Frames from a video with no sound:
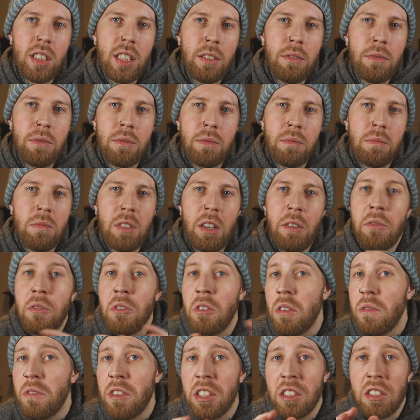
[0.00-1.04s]
if a
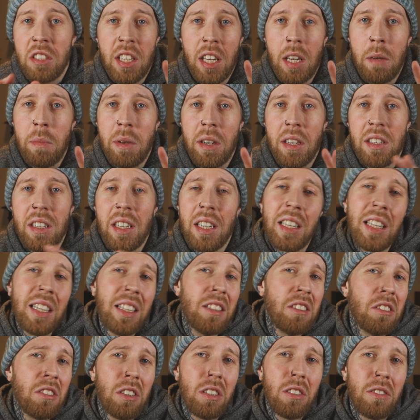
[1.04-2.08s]
few of you are kipping and
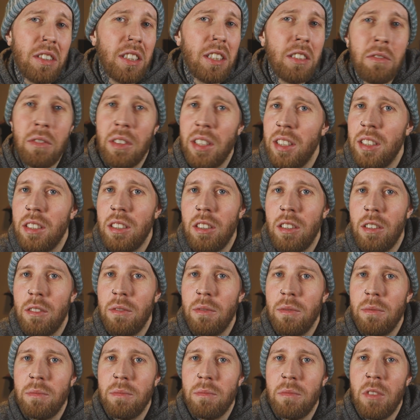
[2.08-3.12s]
he's snoring his face
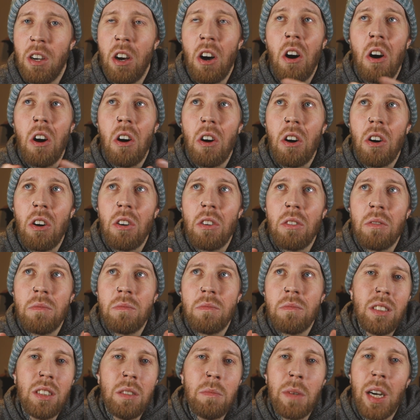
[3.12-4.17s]
off. Or
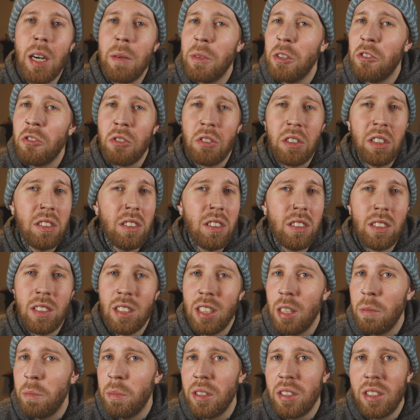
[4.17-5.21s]
you might be struggling to
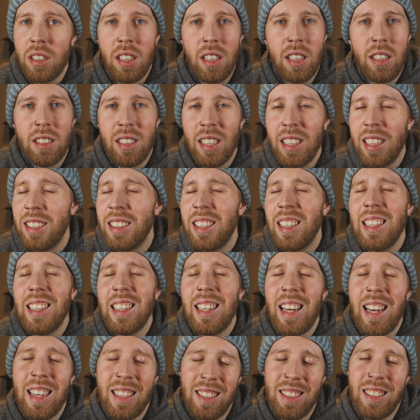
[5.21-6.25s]
sleep as it is, and it's the
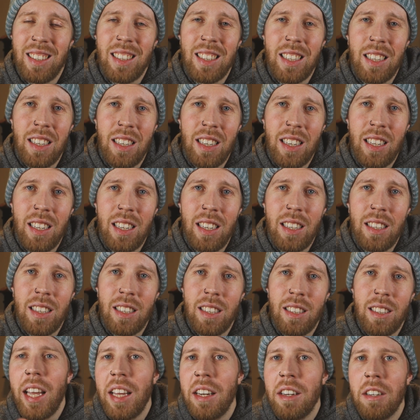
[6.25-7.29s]
last thing you need
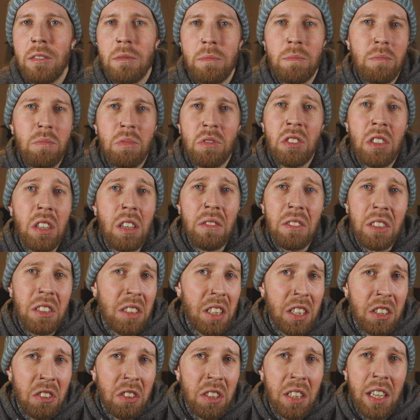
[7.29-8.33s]
in a service
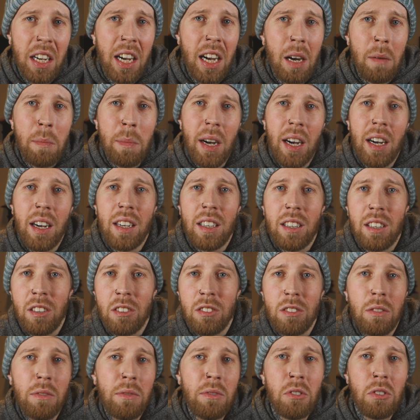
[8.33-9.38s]
station car park
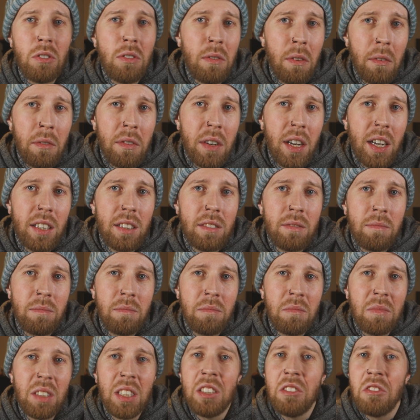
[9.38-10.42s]
on the floor of a van
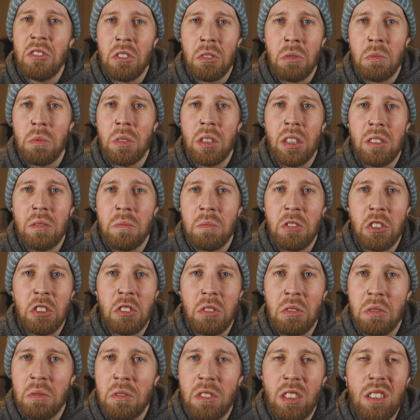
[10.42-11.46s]
is someone
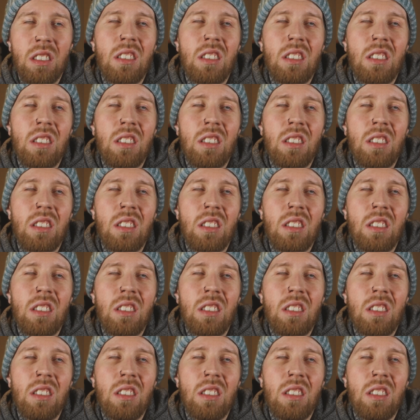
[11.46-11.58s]
just